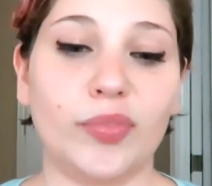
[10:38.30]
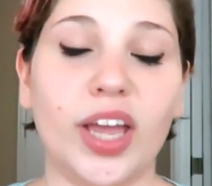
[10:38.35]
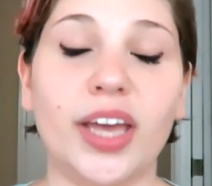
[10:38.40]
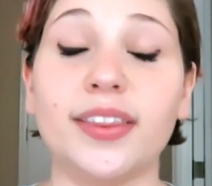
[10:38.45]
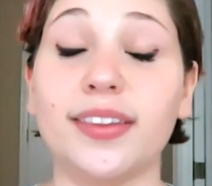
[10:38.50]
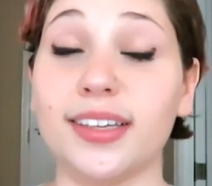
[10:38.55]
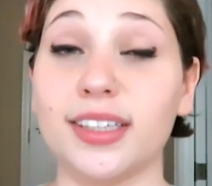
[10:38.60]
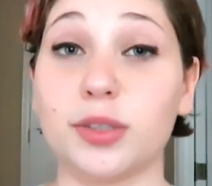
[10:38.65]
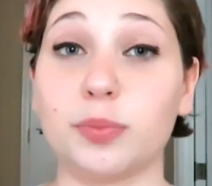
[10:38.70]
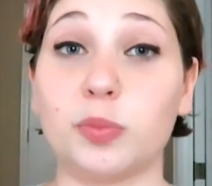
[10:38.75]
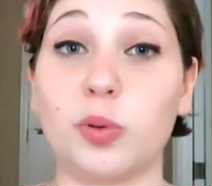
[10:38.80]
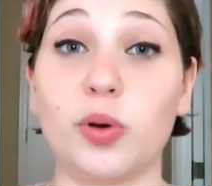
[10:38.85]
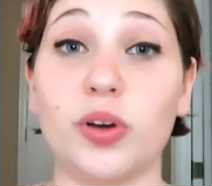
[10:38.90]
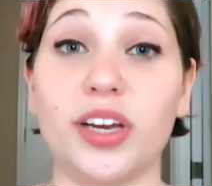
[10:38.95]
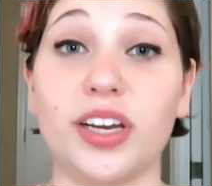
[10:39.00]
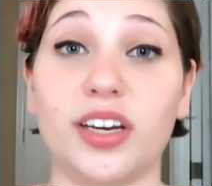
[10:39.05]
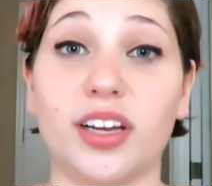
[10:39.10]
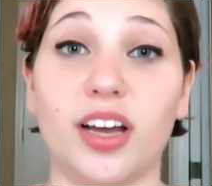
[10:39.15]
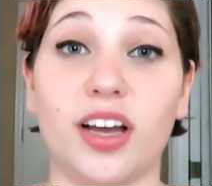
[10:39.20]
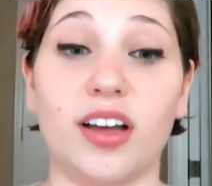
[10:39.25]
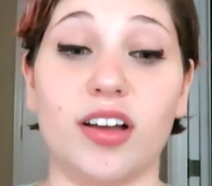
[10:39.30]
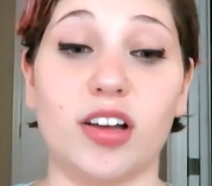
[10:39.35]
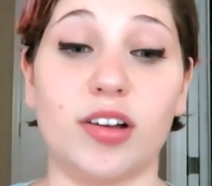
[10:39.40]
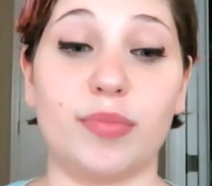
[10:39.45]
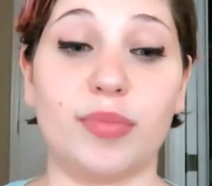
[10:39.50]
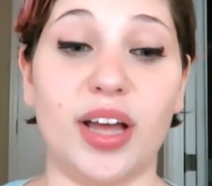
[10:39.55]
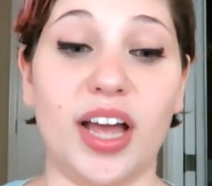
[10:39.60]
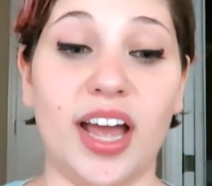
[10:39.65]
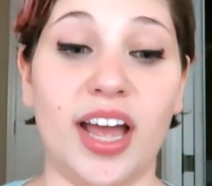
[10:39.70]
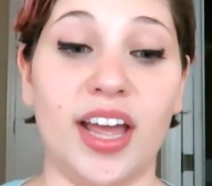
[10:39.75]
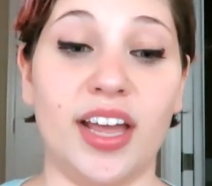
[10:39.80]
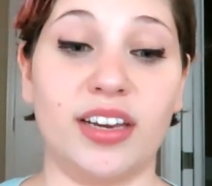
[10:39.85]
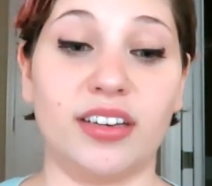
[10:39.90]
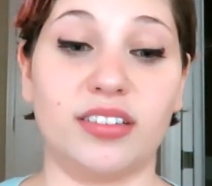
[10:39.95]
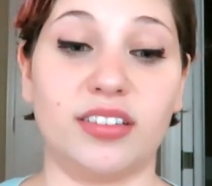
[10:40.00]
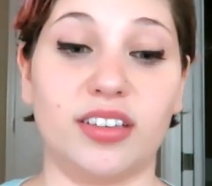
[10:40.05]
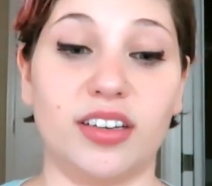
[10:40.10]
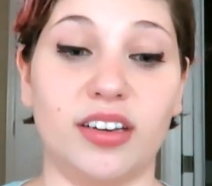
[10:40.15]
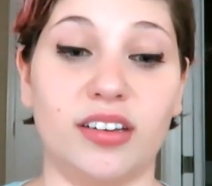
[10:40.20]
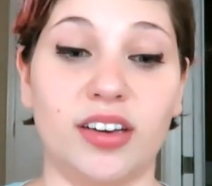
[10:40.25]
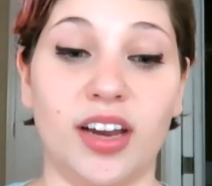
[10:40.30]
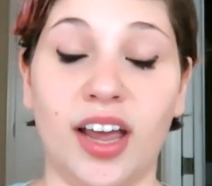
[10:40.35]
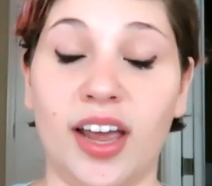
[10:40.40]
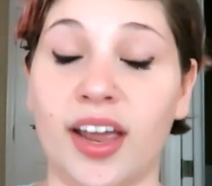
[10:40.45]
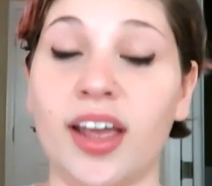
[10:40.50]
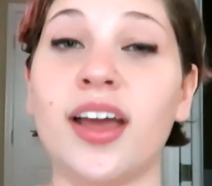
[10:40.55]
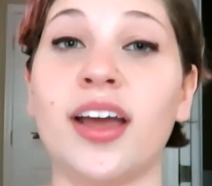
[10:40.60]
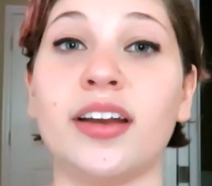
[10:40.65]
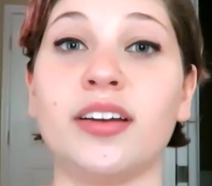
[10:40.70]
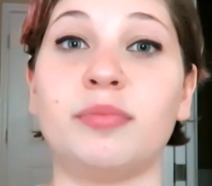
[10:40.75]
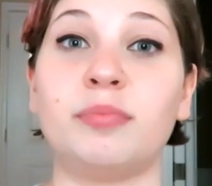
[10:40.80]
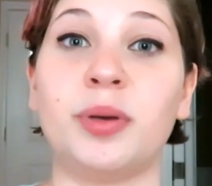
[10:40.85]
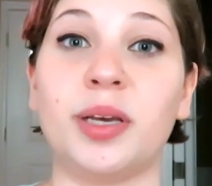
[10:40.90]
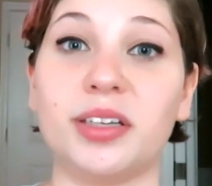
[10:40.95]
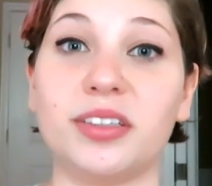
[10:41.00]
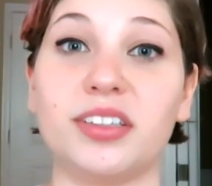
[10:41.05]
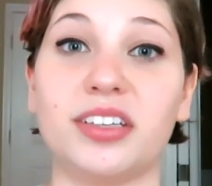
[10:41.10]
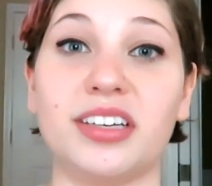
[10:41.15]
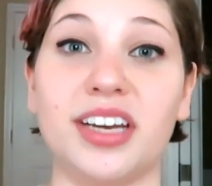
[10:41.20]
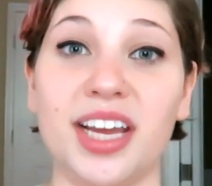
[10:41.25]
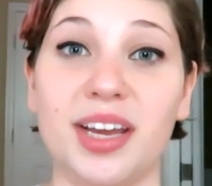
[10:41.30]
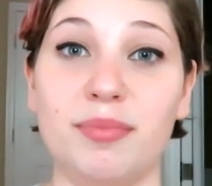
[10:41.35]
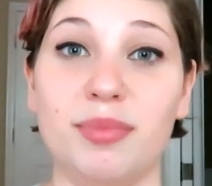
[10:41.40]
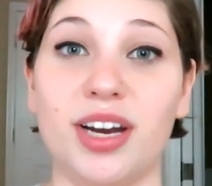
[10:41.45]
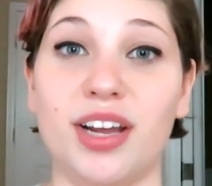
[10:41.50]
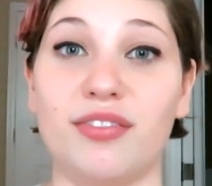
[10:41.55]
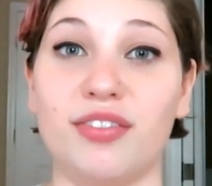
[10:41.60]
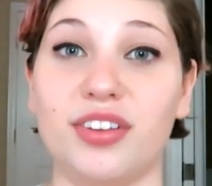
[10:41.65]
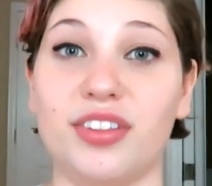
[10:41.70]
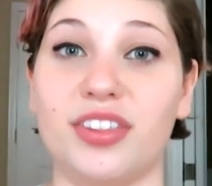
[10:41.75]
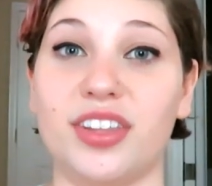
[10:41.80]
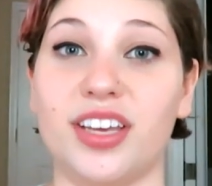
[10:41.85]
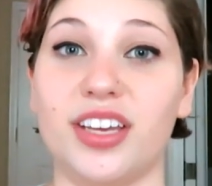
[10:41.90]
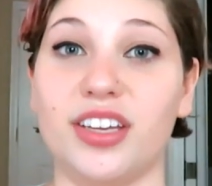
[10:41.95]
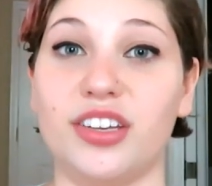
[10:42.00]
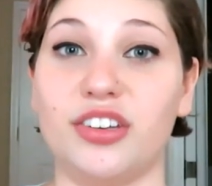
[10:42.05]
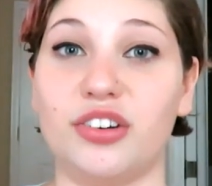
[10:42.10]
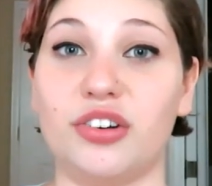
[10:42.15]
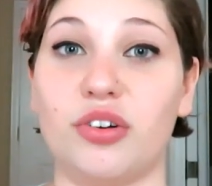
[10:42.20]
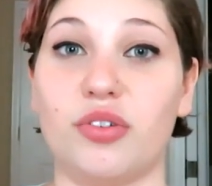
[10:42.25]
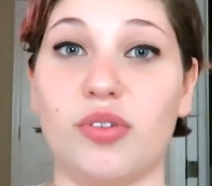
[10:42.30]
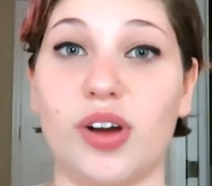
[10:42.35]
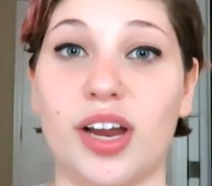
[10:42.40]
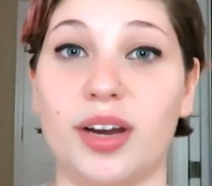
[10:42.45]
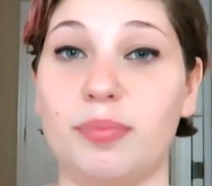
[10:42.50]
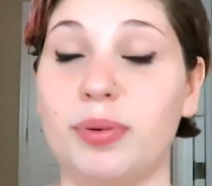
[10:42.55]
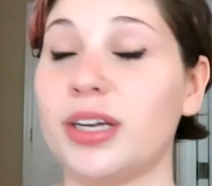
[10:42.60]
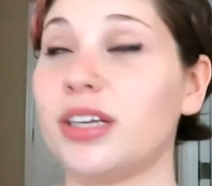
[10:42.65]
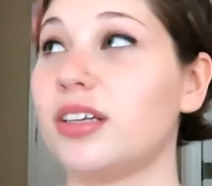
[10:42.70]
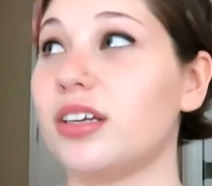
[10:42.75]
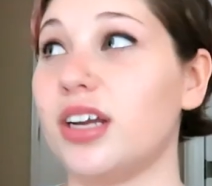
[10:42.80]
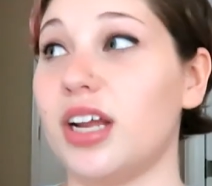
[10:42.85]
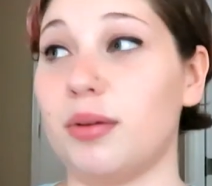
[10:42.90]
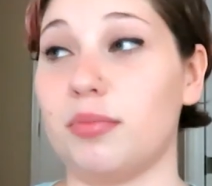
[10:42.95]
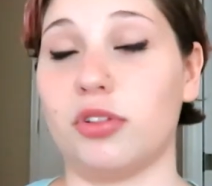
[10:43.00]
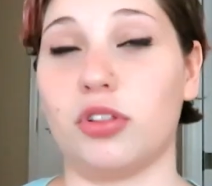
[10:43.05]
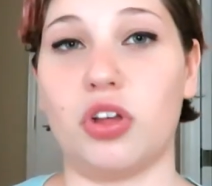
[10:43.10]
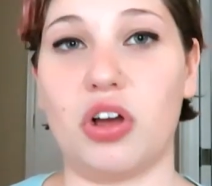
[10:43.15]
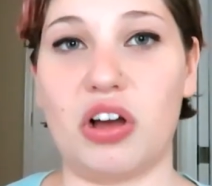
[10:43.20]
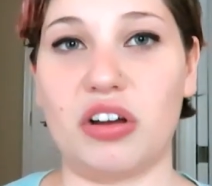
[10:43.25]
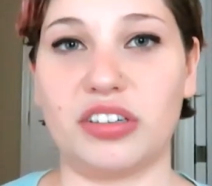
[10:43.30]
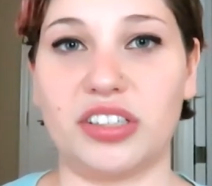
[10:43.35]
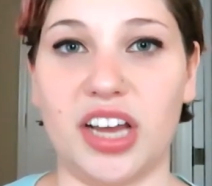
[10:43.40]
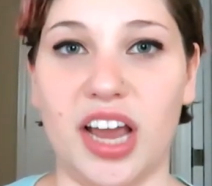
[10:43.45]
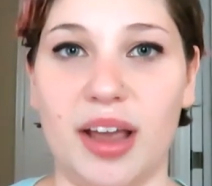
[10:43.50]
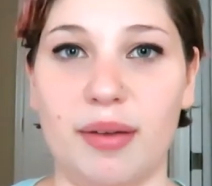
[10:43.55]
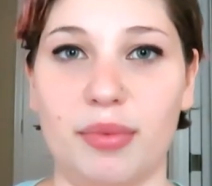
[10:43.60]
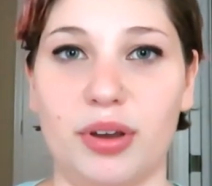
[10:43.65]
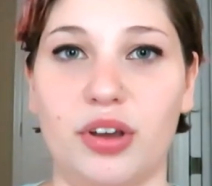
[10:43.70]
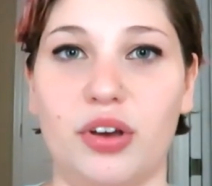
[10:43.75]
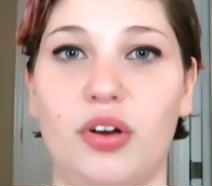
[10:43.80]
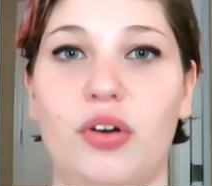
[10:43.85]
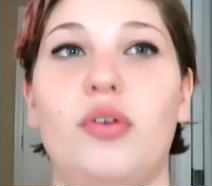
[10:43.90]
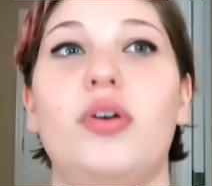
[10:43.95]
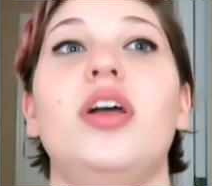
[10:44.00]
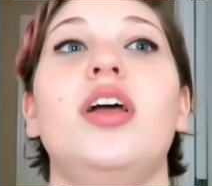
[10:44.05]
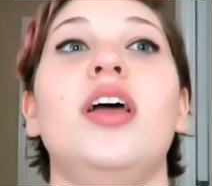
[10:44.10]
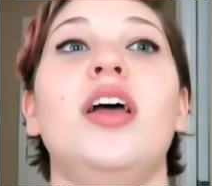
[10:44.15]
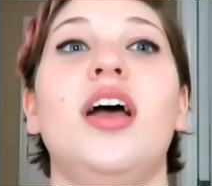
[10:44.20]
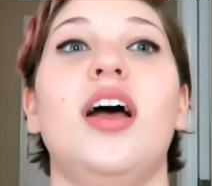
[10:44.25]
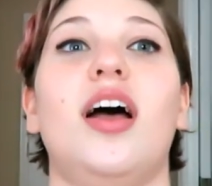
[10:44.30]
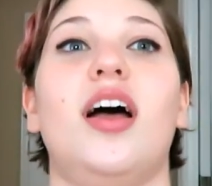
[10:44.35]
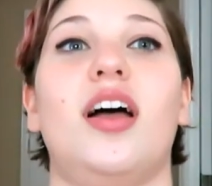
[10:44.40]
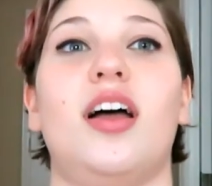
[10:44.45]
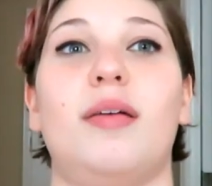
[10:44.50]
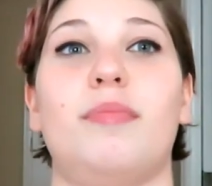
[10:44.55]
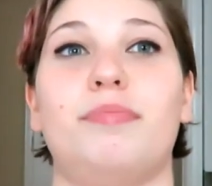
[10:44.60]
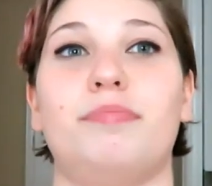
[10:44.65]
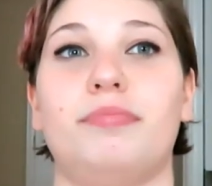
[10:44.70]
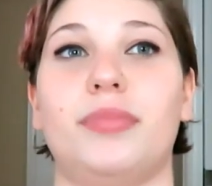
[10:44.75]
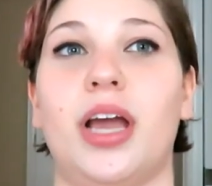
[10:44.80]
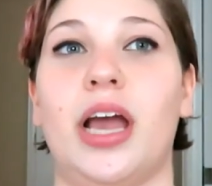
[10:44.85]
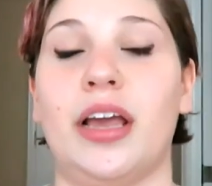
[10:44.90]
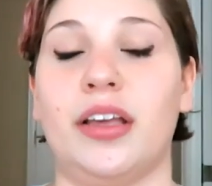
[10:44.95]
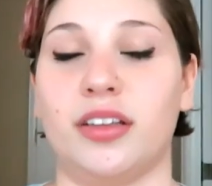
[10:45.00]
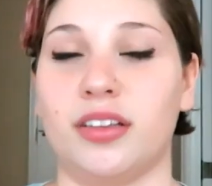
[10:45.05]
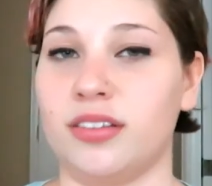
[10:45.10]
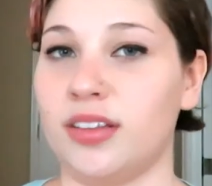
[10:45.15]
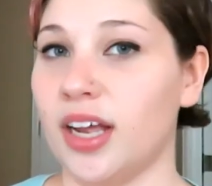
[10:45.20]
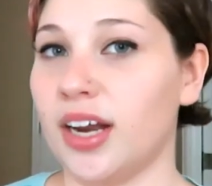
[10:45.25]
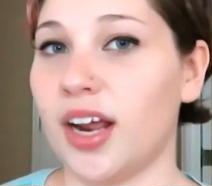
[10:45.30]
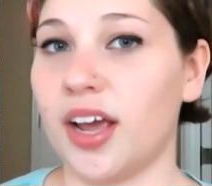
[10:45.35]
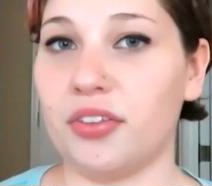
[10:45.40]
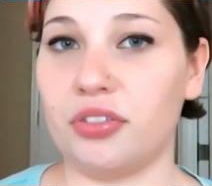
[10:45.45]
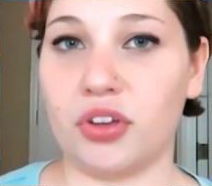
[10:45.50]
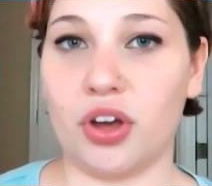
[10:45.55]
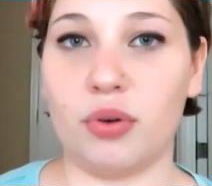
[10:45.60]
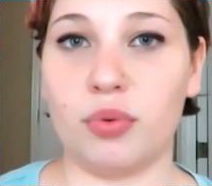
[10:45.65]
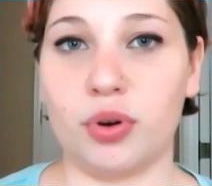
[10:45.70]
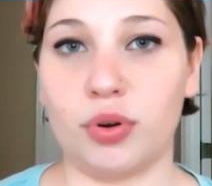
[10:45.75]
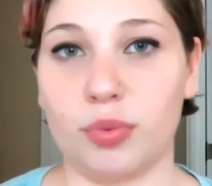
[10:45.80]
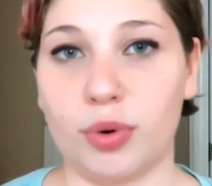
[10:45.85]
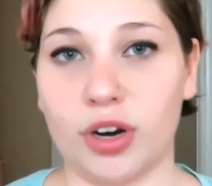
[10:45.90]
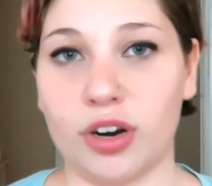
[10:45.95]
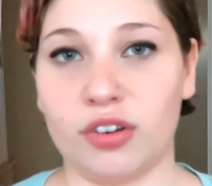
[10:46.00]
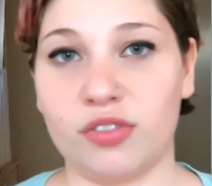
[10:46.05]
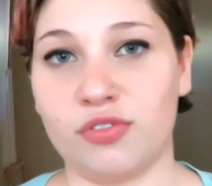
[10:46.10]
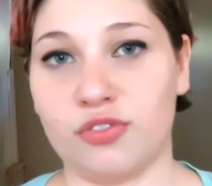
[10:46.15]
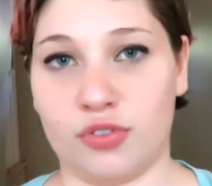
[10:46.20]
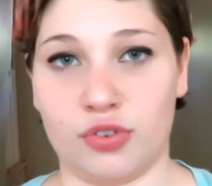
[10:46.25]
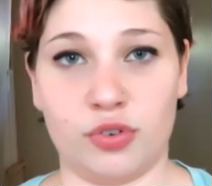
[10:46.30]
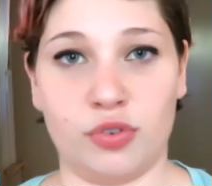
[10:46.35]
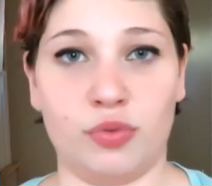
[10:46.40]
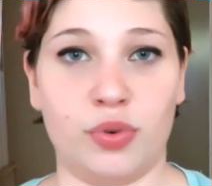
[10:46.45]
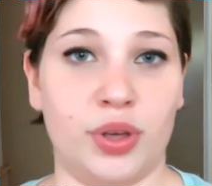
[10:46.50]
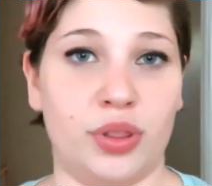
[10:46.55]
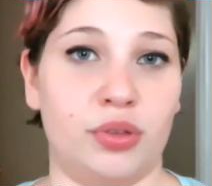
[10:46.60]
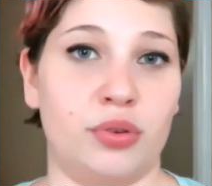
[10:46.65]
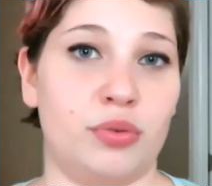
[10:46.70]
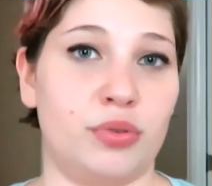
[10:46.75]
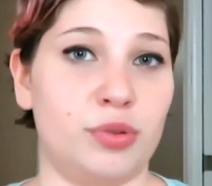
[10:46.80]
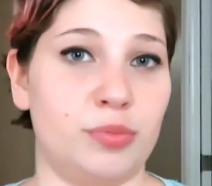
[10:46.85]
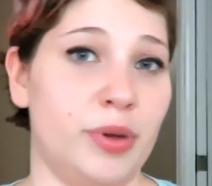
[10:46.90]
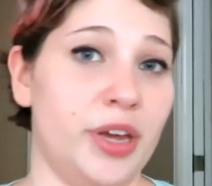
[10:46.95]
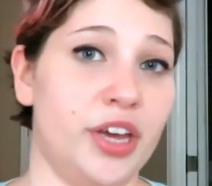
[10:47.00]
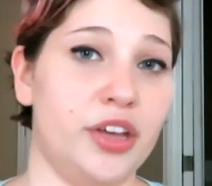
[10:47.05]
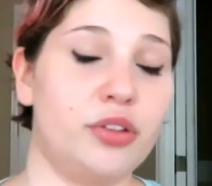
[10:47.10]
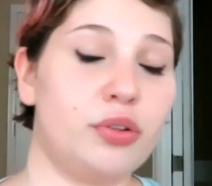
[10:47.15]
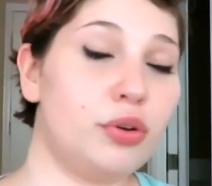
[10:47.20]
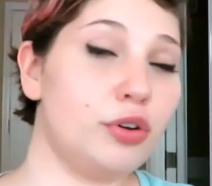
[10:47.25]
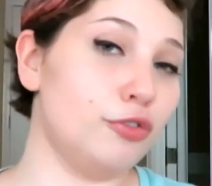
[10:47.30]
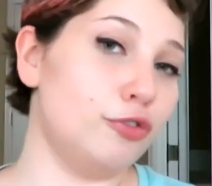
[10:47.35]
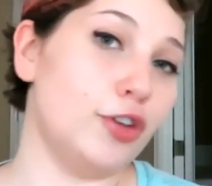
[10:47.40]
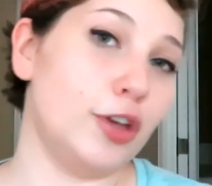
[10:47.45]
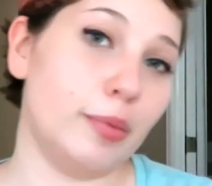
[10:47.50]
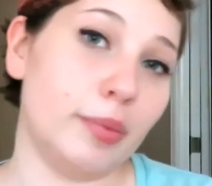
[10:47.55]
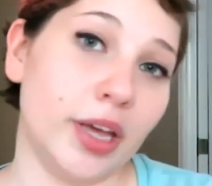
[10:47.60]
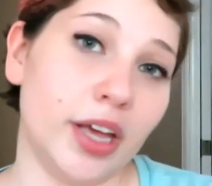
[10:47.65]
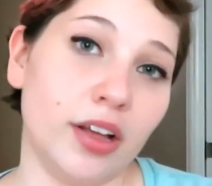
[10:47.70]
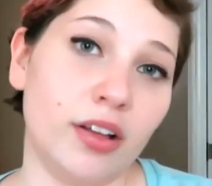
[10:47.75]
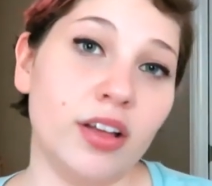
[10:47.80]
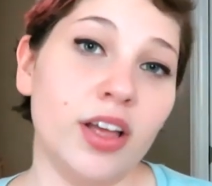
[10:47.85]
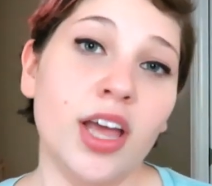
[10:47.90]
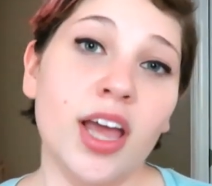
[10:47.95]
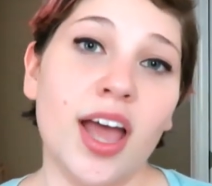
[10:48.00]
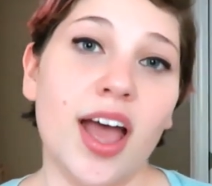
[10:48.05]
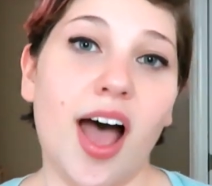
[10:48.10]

at this point, um, I, I had picked a name and everything. You know, I picked a name a long time ago um, I, that I thought would work for whether it was male or female.